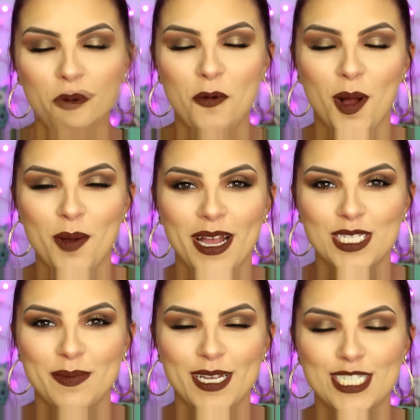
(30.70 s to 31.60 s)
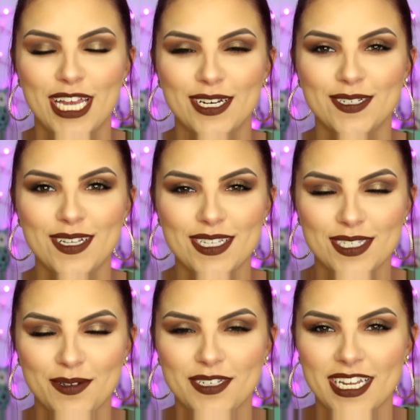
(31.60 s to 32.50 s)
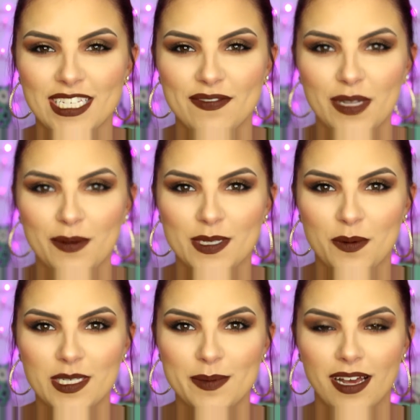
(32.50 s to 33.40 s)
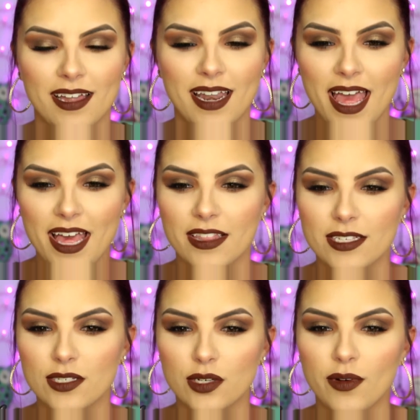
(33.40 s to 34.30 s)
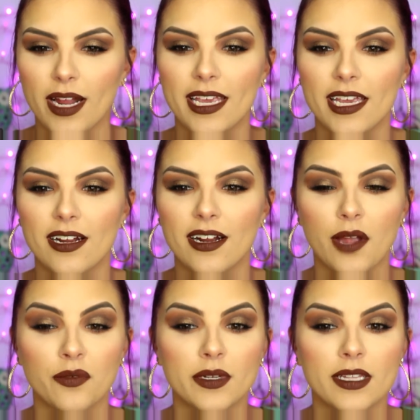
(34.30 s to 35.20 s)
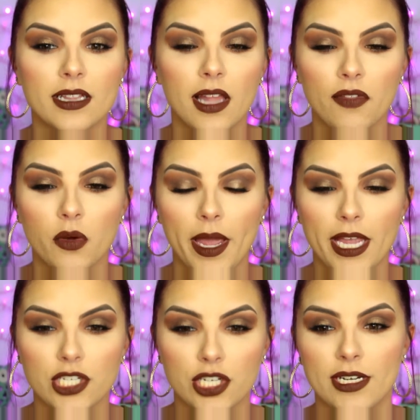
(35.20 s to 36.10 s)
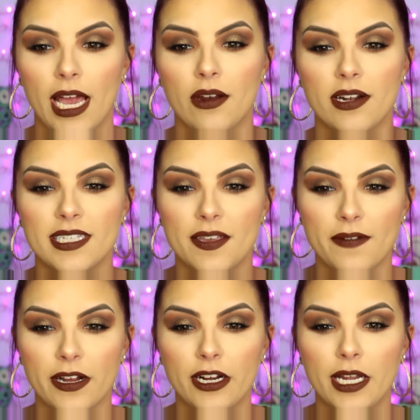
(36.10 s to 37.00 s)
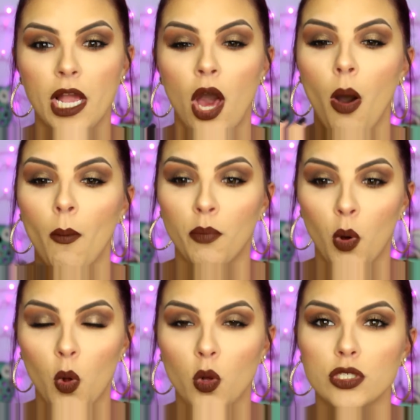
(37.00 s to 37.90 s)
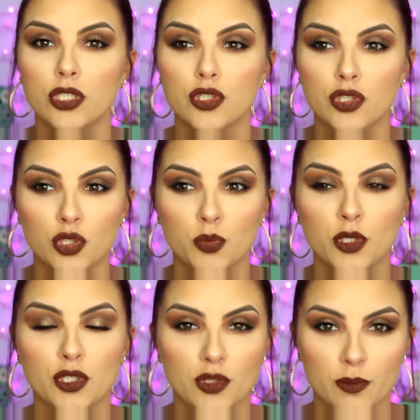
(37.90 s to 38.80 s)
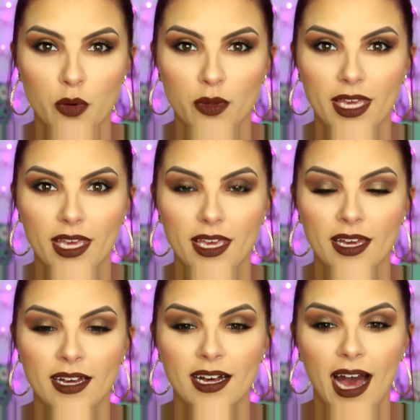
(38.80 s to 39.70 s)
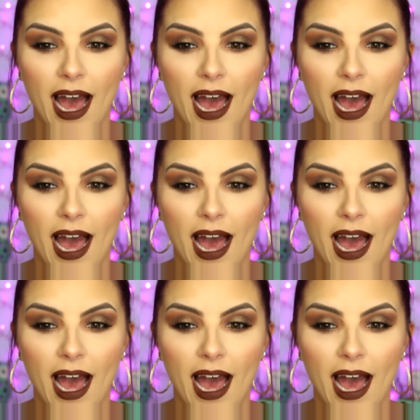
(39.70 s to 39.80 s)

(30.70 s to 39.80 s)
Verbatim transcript: welcome back to my channel. So today's video is going to be on this look right here. I really love the way it turned out. It is a very bold, super smoky